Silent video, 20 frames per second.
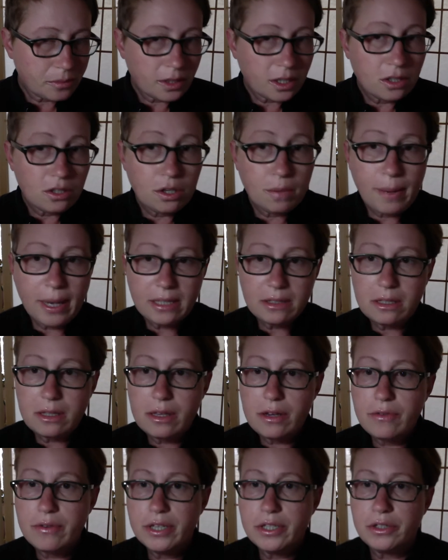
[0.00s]
So back to
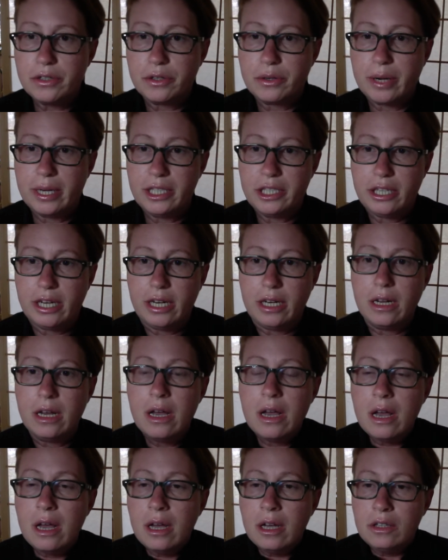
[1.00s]
the original question.
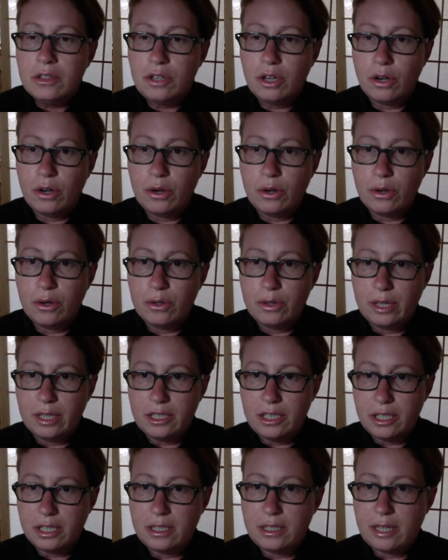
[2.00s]
So
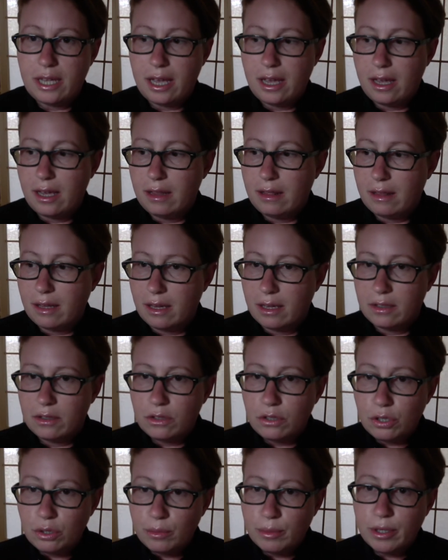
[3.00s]
let's just say the
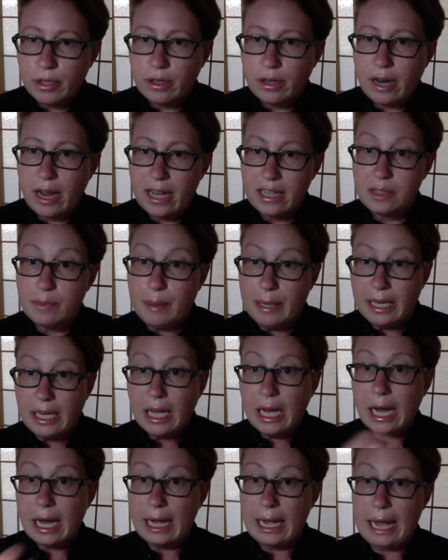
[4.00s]
tumor has been
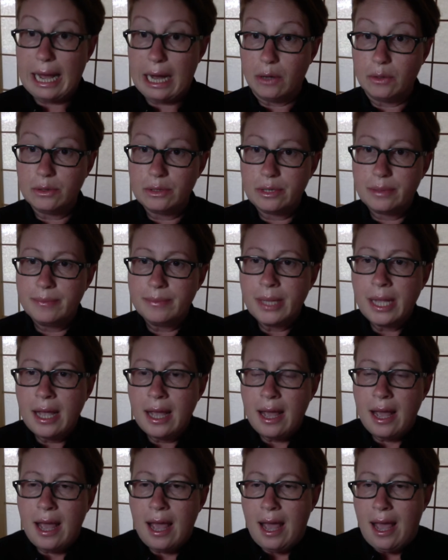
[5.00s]
cut out
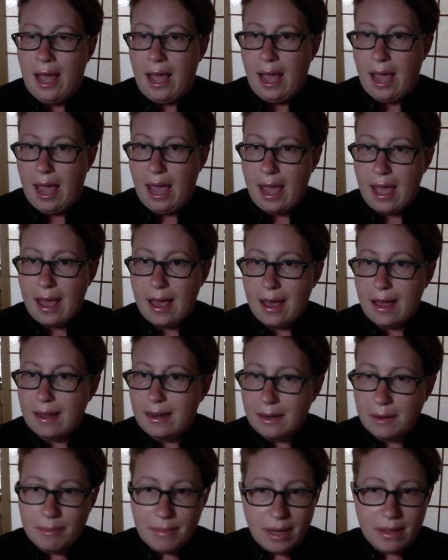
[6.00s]

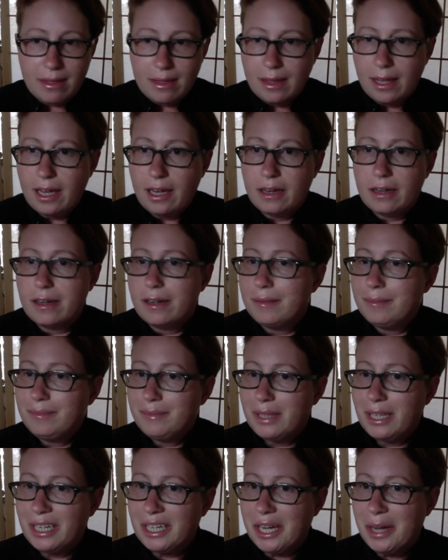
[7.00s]
and a month later
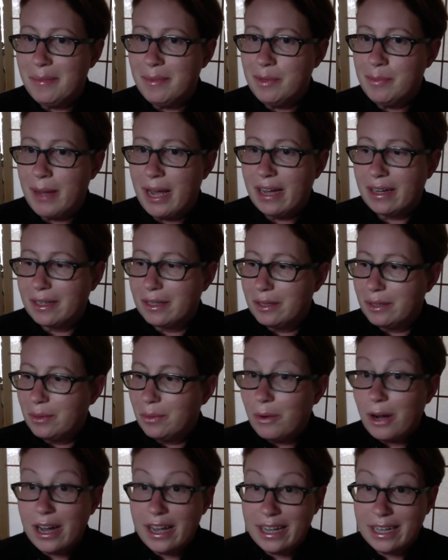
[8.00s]
it comes back.
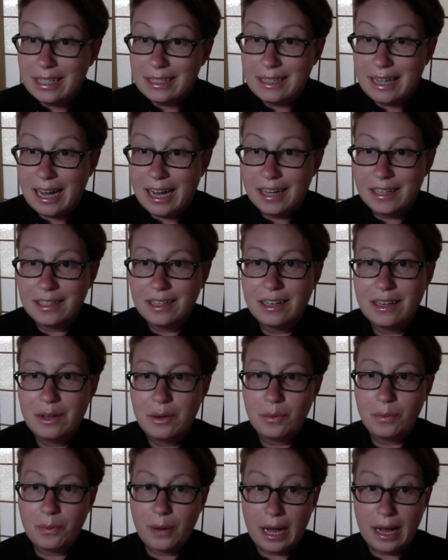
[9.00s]
Why is that?
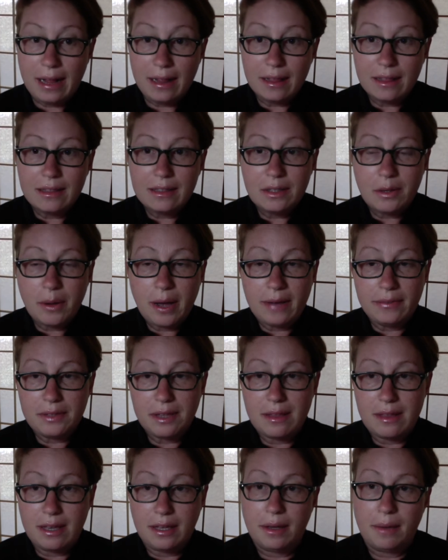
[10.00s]
Well, you have
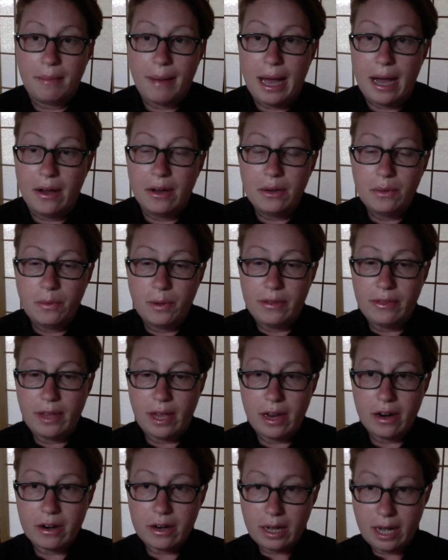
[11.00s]
to think about when
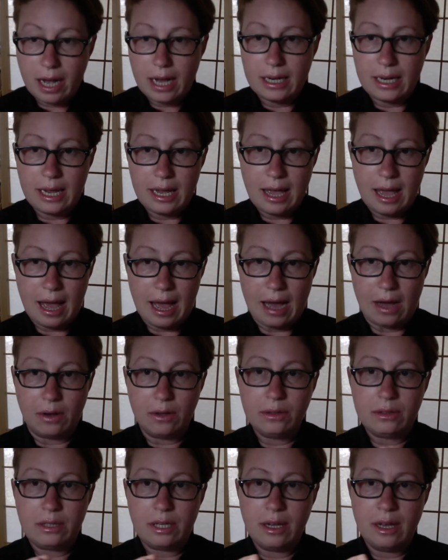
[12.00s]
they are cutting
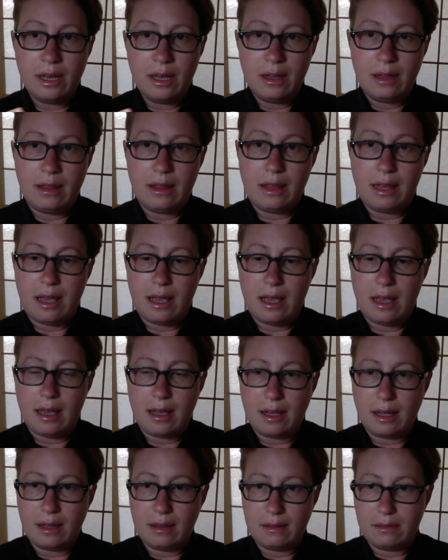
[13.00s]
out the
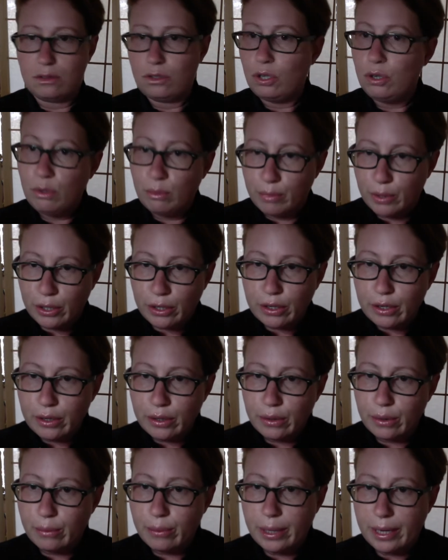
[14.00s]
tumor
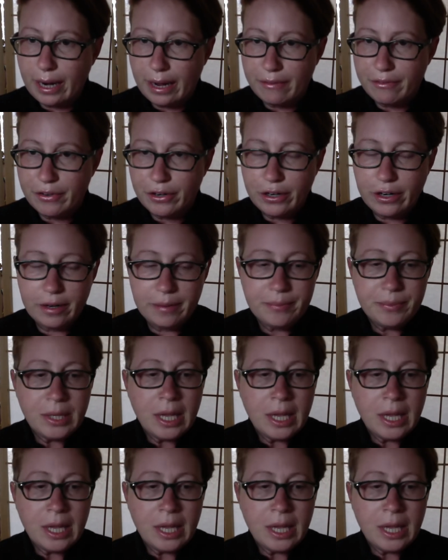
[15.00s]
or whatever,